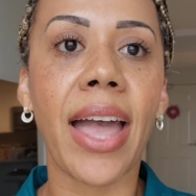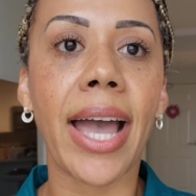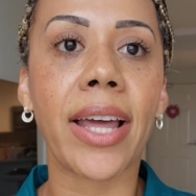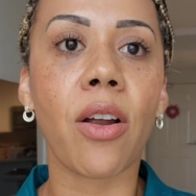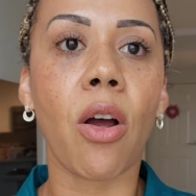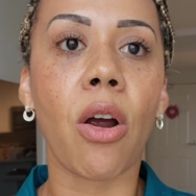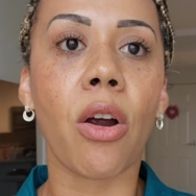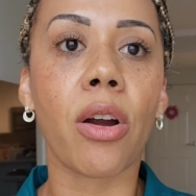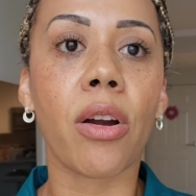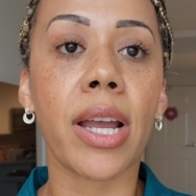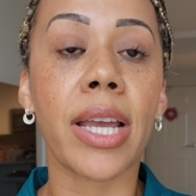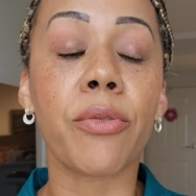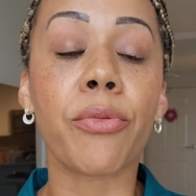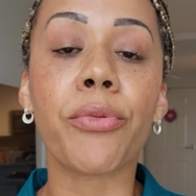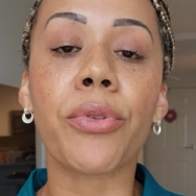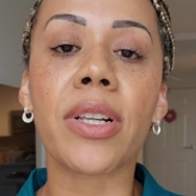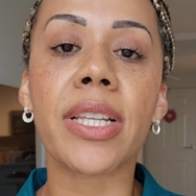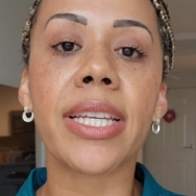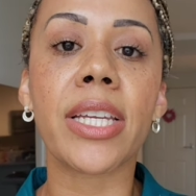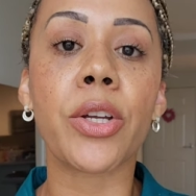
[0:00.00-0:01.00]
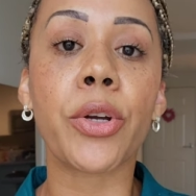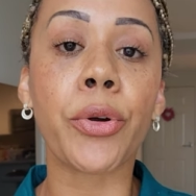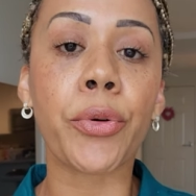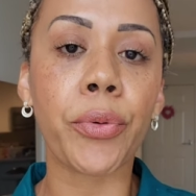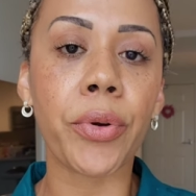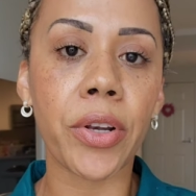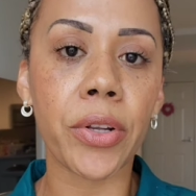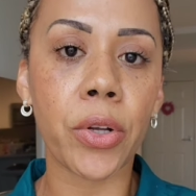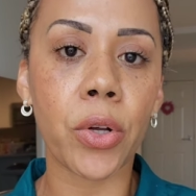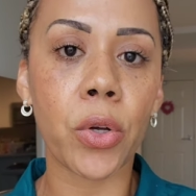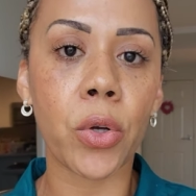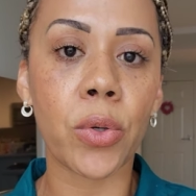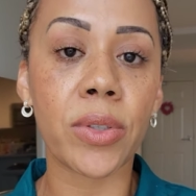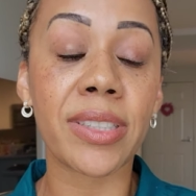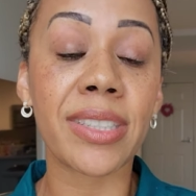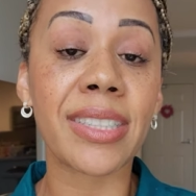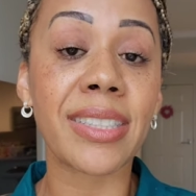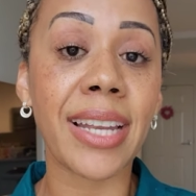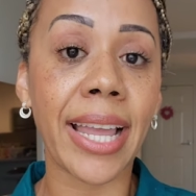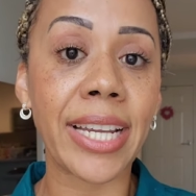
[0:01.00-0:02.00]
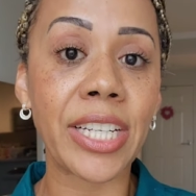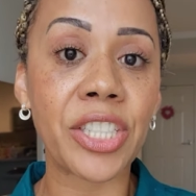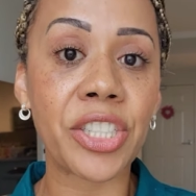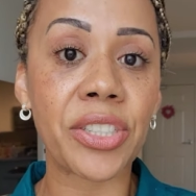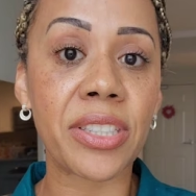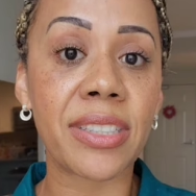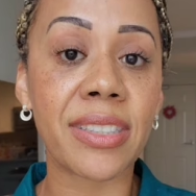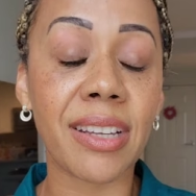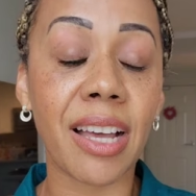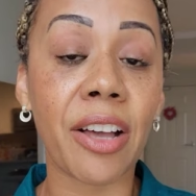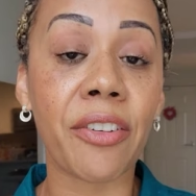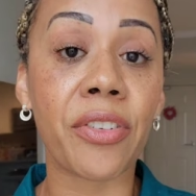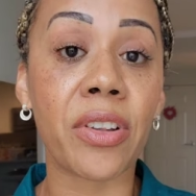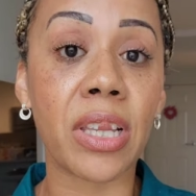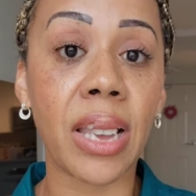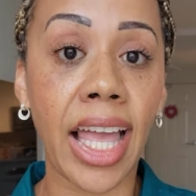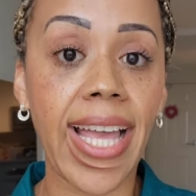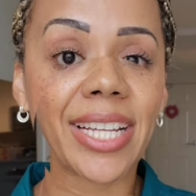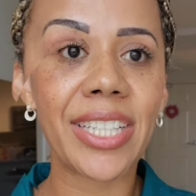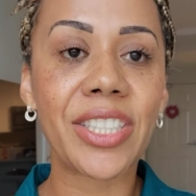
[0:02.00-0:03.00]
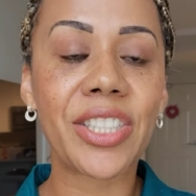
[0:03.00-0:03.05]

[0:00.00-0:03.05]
that are in really critical stages of life.